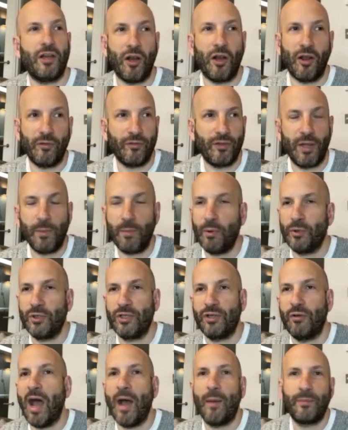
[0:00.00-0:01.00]
You know, it puts
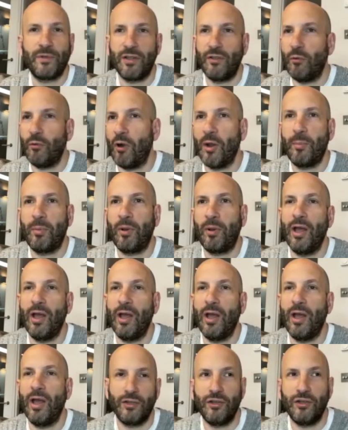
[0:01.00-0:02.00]
your apps in the right
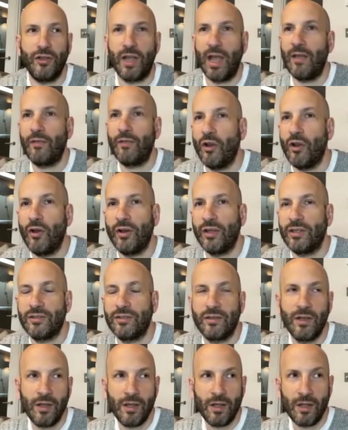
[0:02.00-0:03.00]
place and you get the
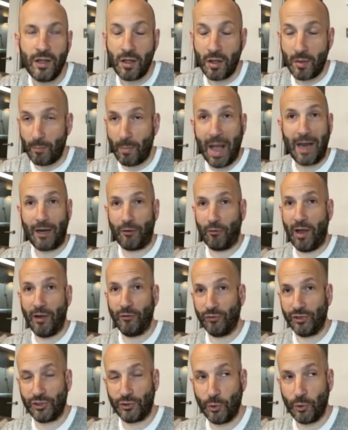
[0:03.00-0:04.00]
nice
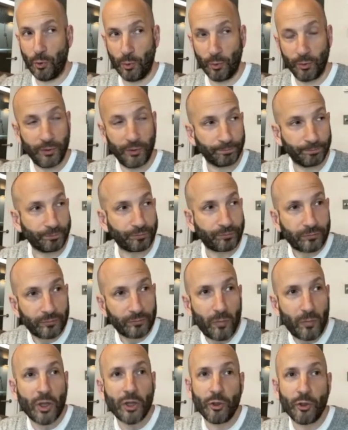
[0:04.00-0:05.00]
background restored.
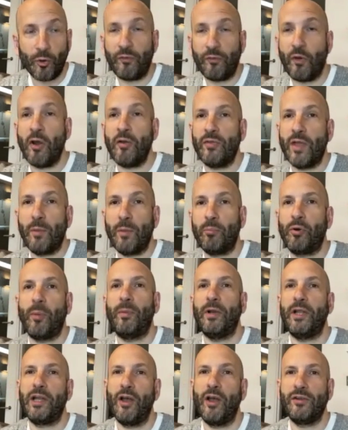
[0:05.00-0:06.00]
Your phone then
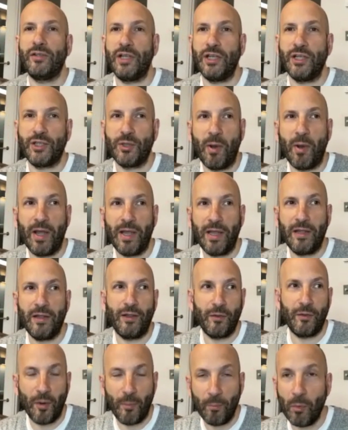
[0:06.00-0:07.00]
probably goes into a
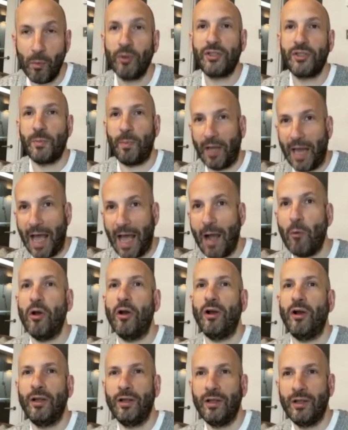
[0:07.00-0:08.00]
you know multiple
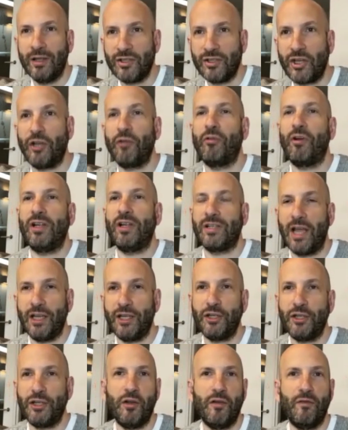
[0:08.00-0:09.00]
hour
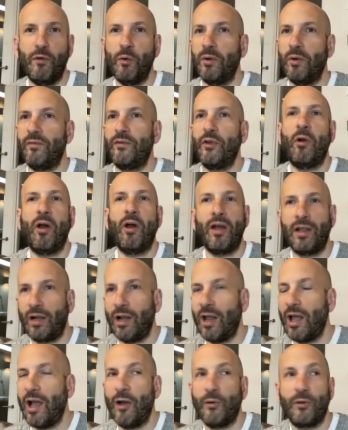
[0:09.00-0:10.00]
synchronization of all of your
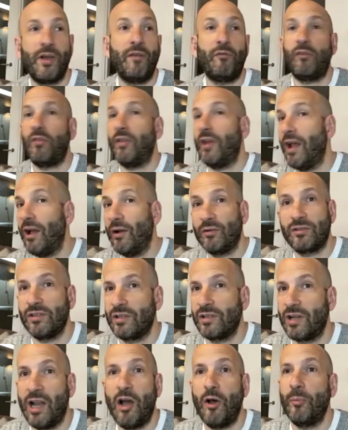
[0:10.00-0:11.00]
iCloud and everything else
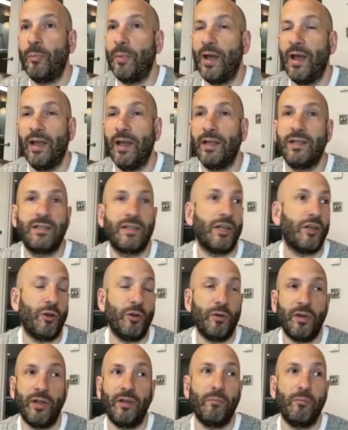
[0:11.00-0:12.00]
that's cloud based,
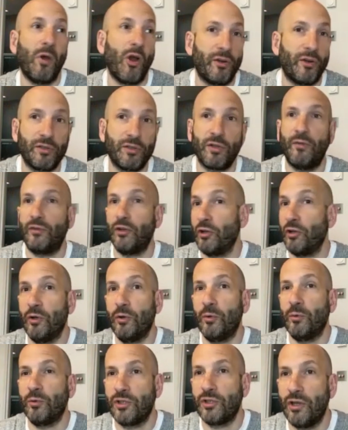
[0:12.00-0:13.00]
including Microsoft and
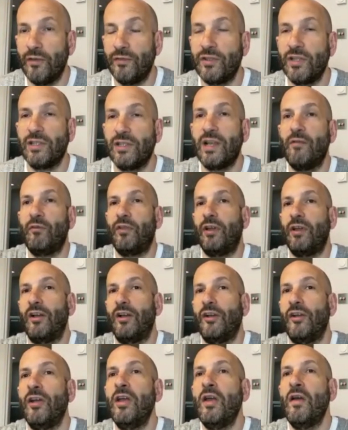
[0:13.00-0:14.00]
Google services everything
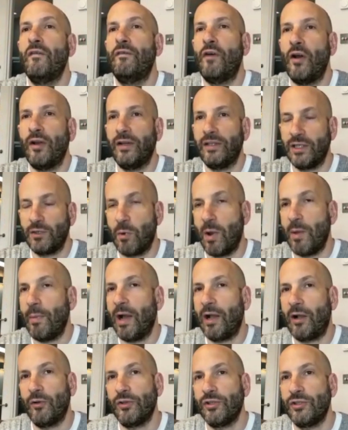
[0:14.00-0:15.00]
kind of finds its way
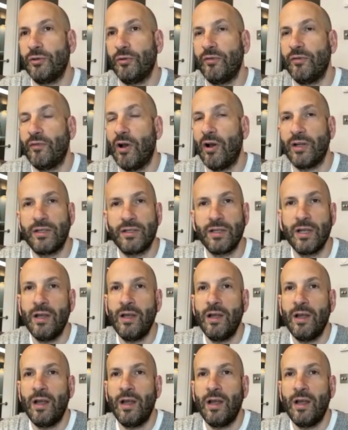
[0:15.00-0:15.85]
back onto your device.